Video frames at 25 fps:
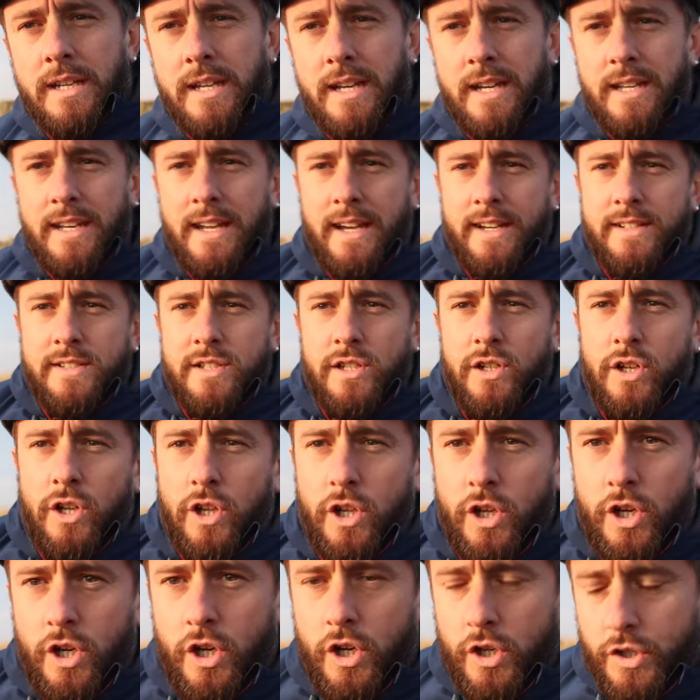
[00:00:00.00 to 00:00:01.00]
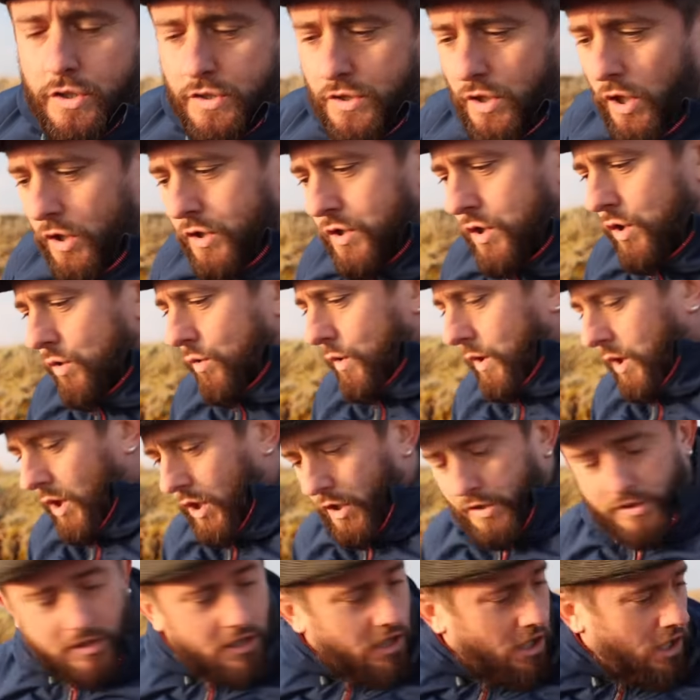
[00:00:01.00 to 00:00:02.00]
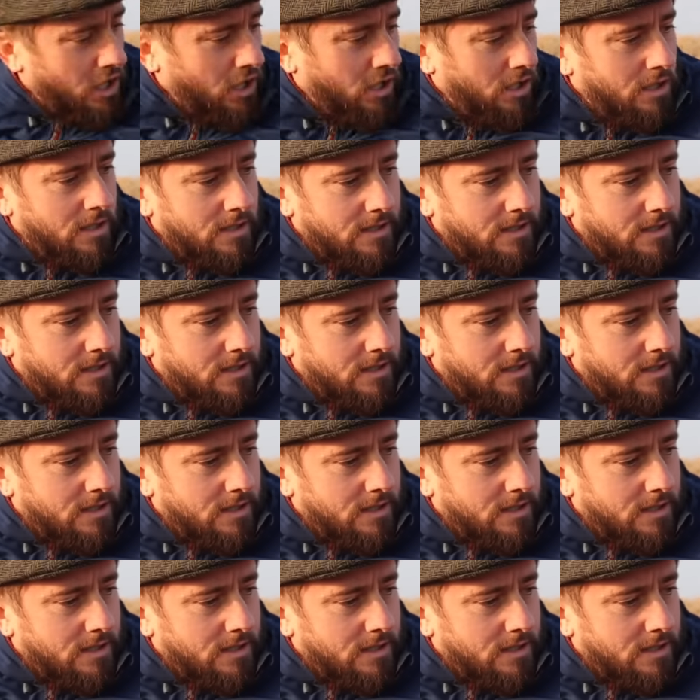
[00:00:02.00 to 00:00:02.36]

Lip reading: in here nice and close. Not too close though.